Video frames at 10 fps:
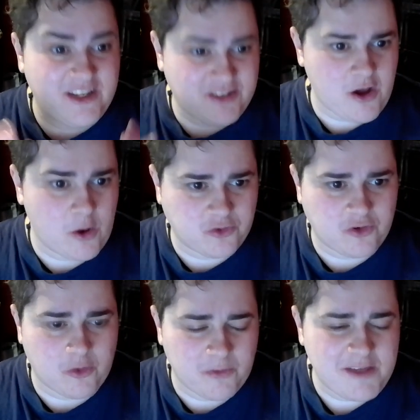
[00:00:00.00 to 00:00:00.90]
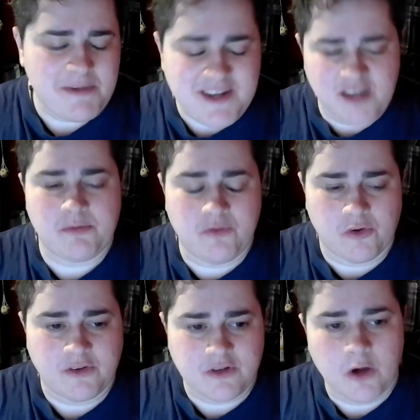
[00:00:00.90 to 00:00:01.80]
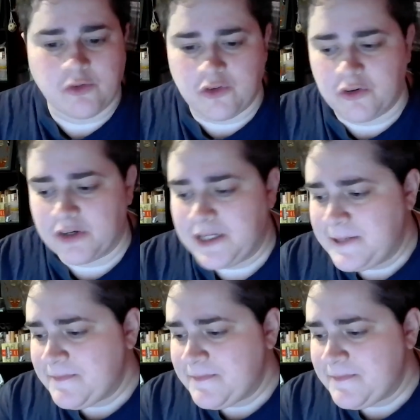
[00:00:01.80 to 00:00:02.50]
is a goal scorer. What they've been desperate for is a goal scorer.